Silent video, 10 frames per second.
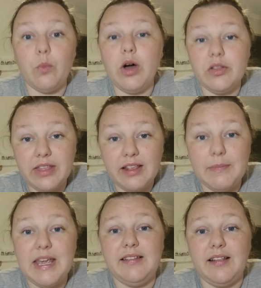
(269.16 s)
what this
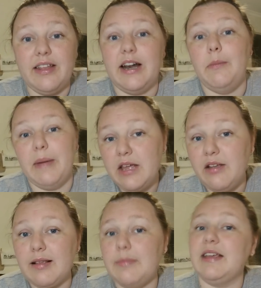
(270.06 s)
means is that I'll make
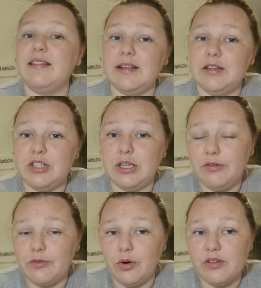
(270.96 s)
you something and send it to you,
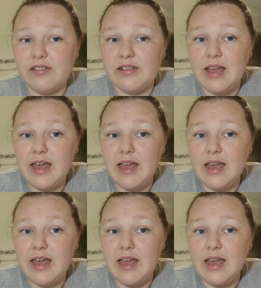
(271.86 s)
of course.